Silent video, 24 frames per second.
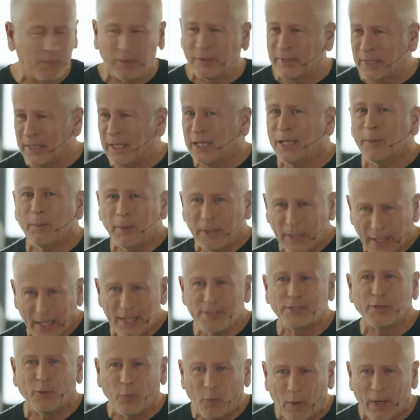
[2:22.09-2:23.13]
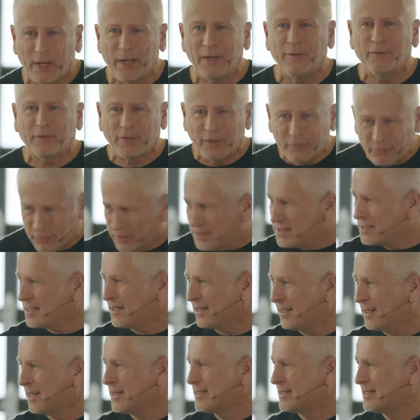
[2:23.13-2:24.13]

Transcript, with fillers: but the enemy has a way of convincing